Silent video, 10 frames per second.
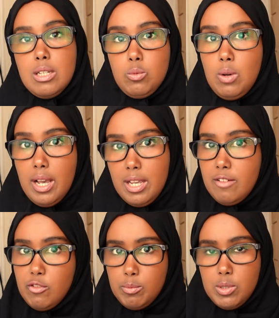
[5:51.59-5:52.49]
That's what I
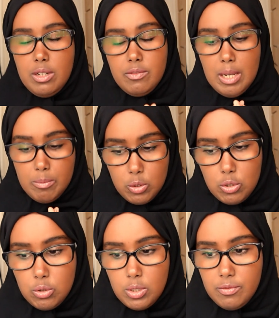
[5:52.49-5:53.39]
have observed. I'm not
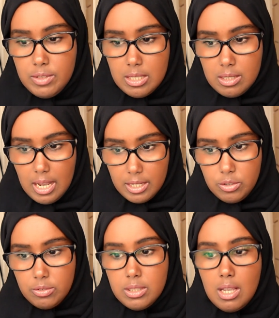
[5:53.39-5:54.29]
sure if that's
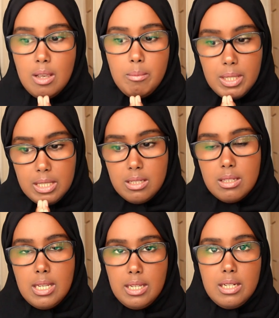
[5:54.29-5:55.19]
accurate, but this
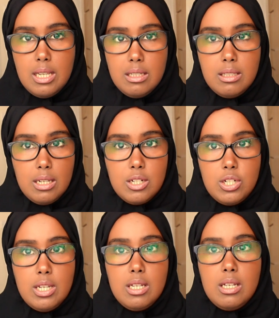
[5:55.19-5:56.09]
is, again, anything I
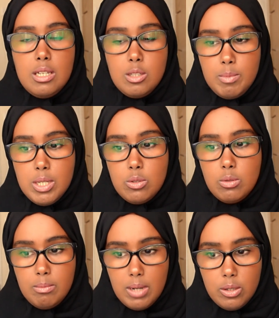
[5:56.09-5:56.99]
share here is based
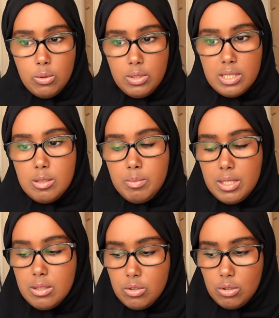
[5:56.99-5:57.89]
on my own
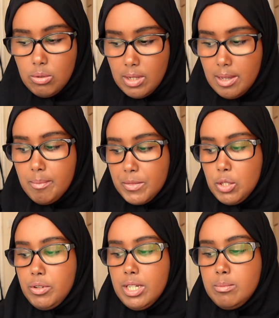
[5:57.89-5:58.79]
experience, so
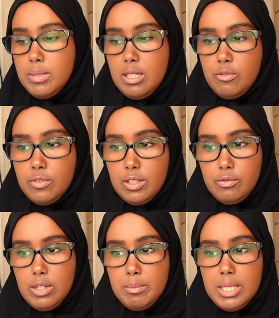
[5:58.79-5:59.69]
correct me if,
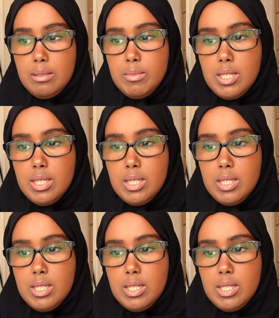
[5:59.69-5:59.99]
if I made a